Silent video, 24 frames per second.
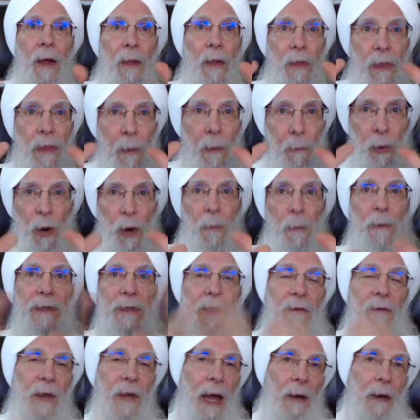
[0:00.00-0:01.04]
The
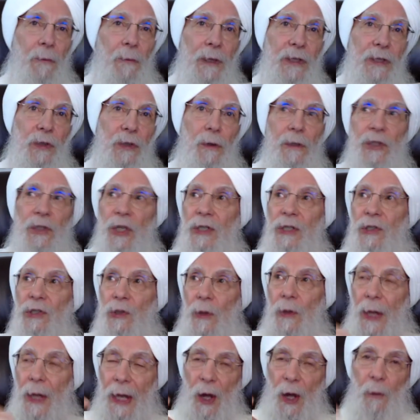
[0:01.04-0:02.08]
purpose of that research is
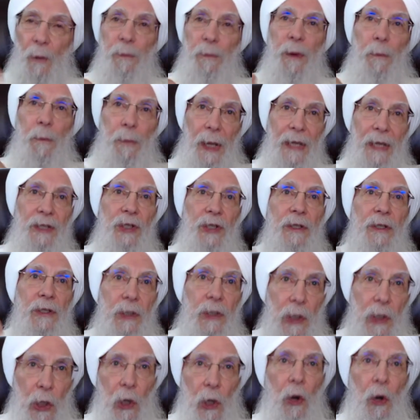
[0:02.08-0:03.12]
to help the
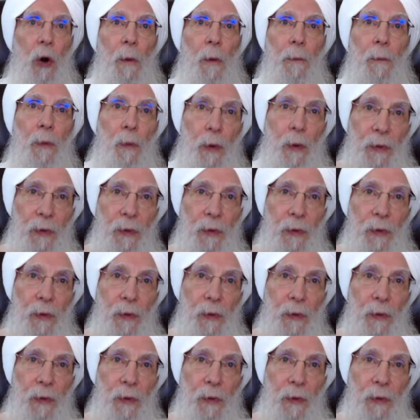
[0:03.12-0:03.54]
patients cope